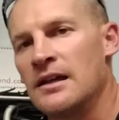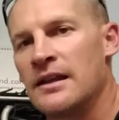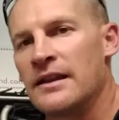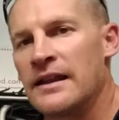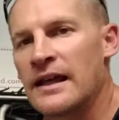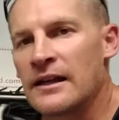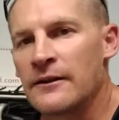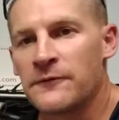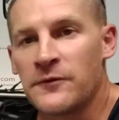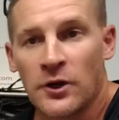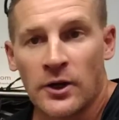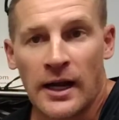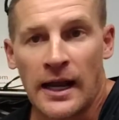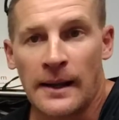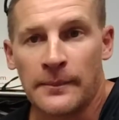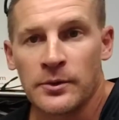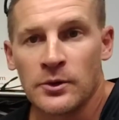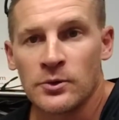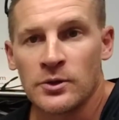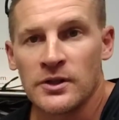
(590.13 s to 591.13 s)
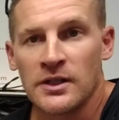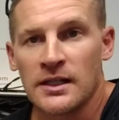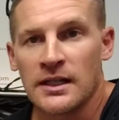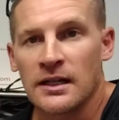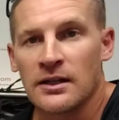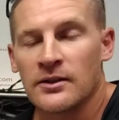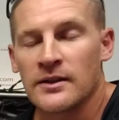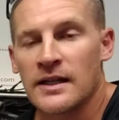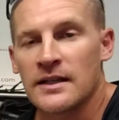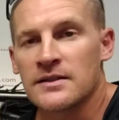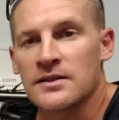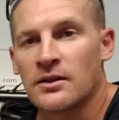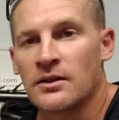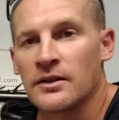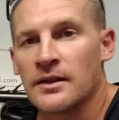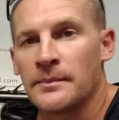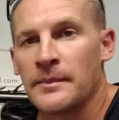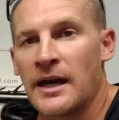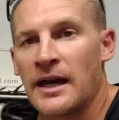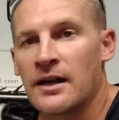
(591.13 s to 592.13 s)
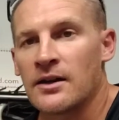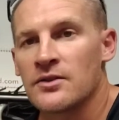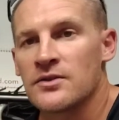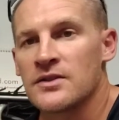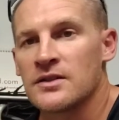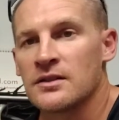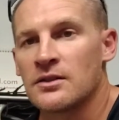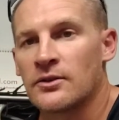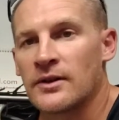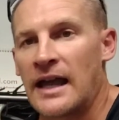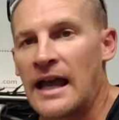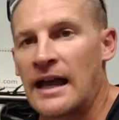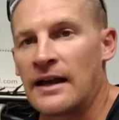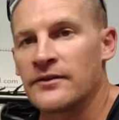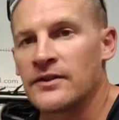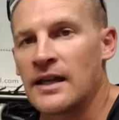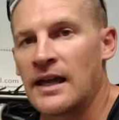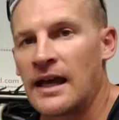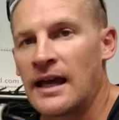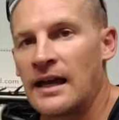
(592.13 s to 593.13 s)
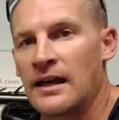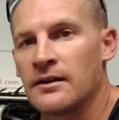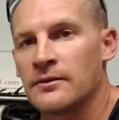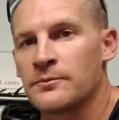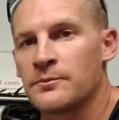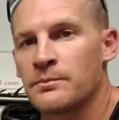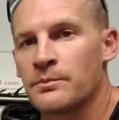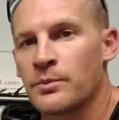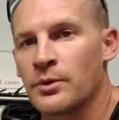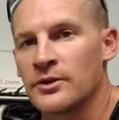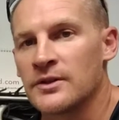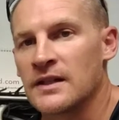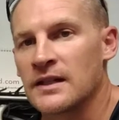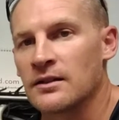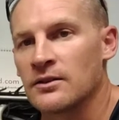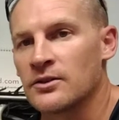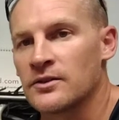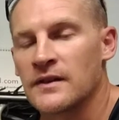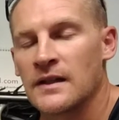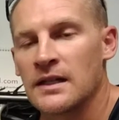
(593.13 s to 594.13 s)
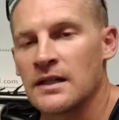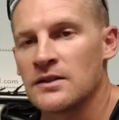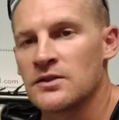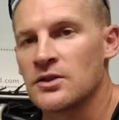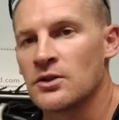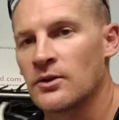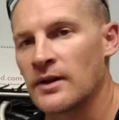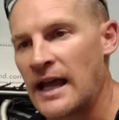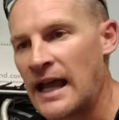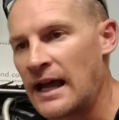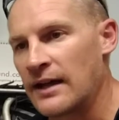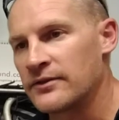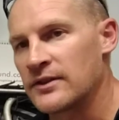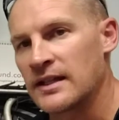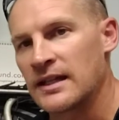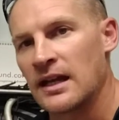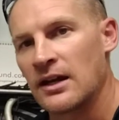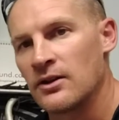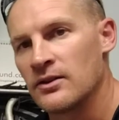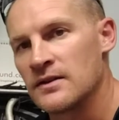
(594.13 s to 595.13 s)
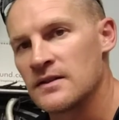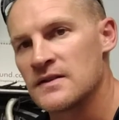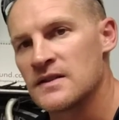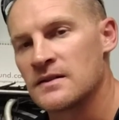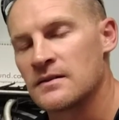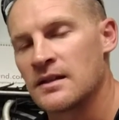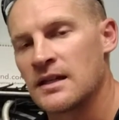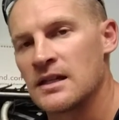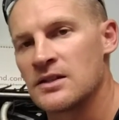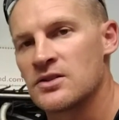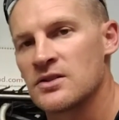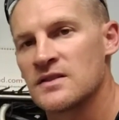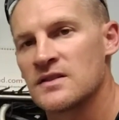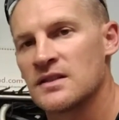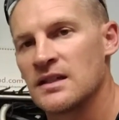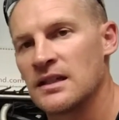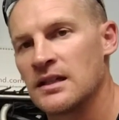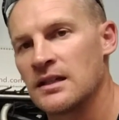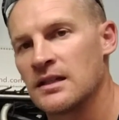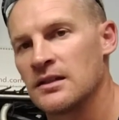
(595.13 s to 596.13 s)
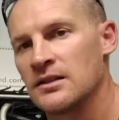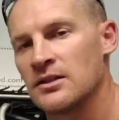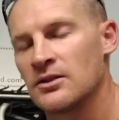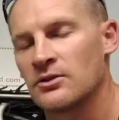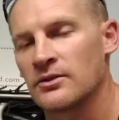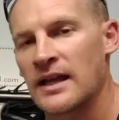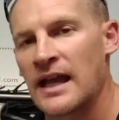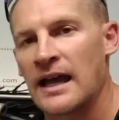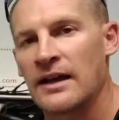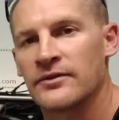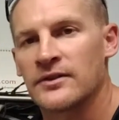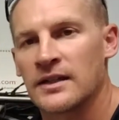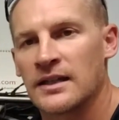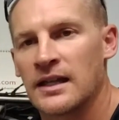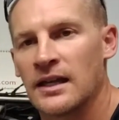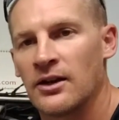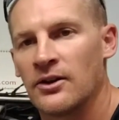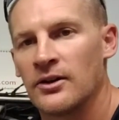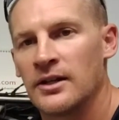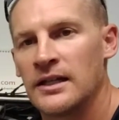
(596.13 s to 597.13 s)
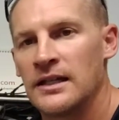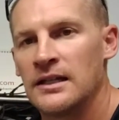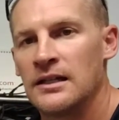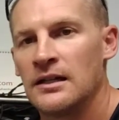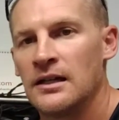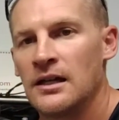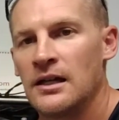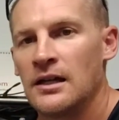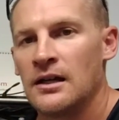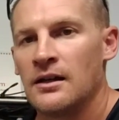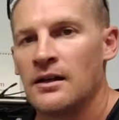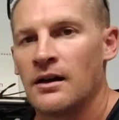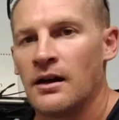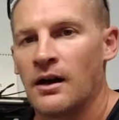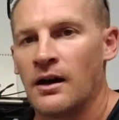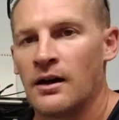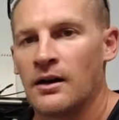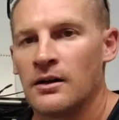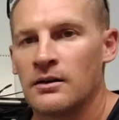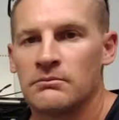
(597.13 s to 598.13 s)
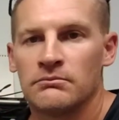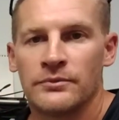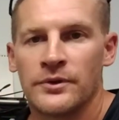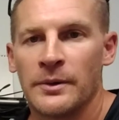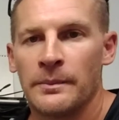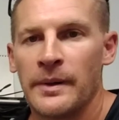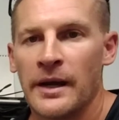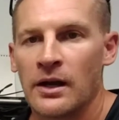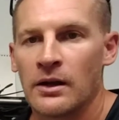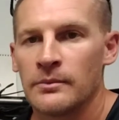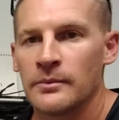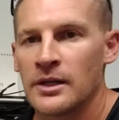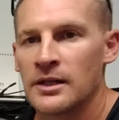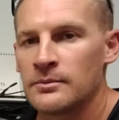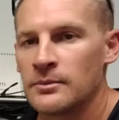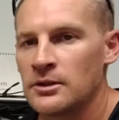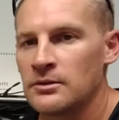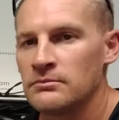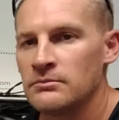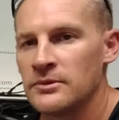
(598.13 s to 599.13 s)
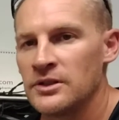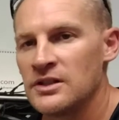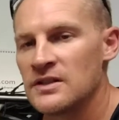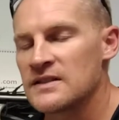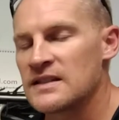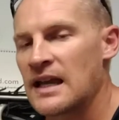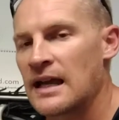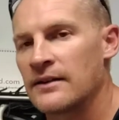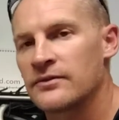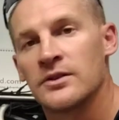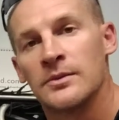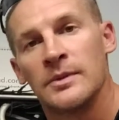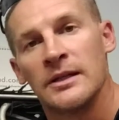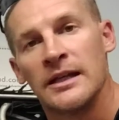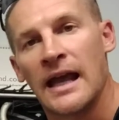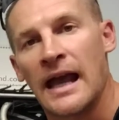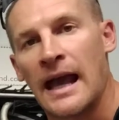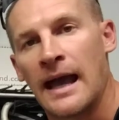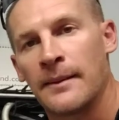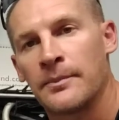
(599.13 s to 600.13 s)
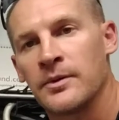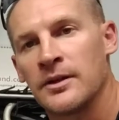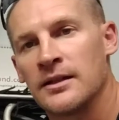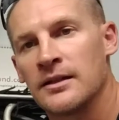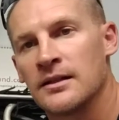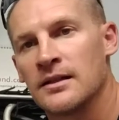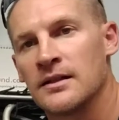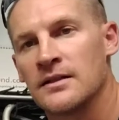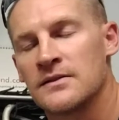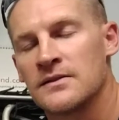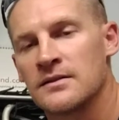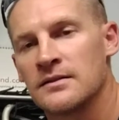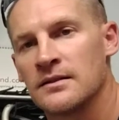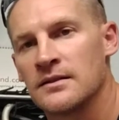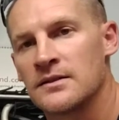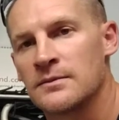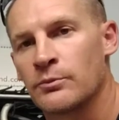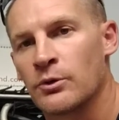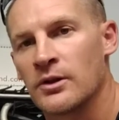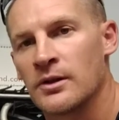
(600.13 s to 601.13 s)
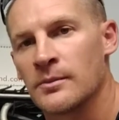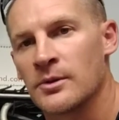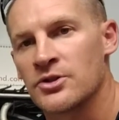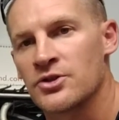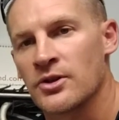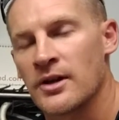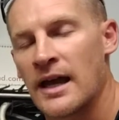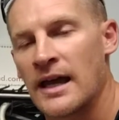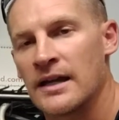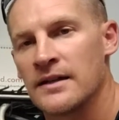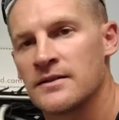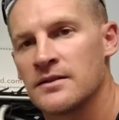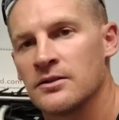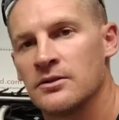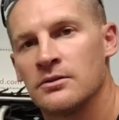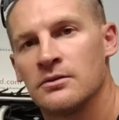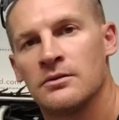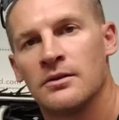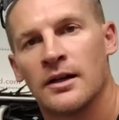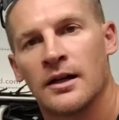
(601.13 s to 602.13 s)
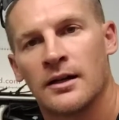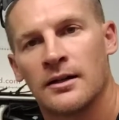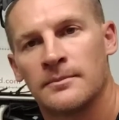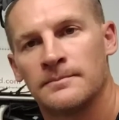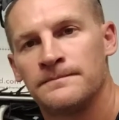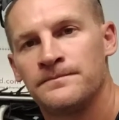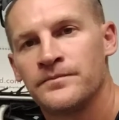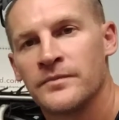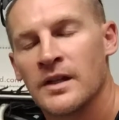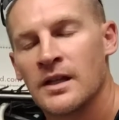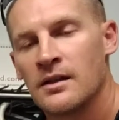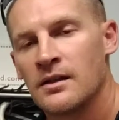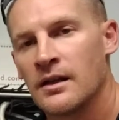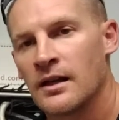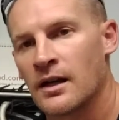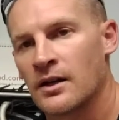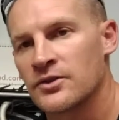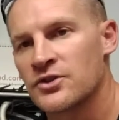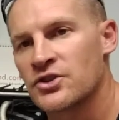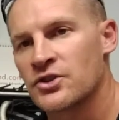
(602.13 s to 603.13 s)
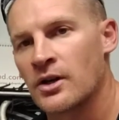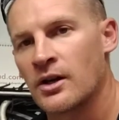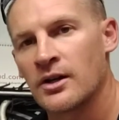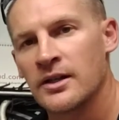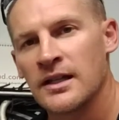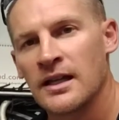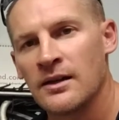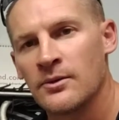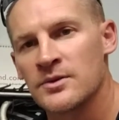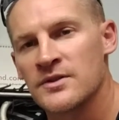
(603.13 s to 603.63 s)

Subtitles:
that if you're happy with your gear, that's all that matters. You don't have to have particular things. You don't have to carry this kitchen sink, and you don't have to carry the bare minimum. You just have to be happy, and it's pretty much your attitude. In Australia, it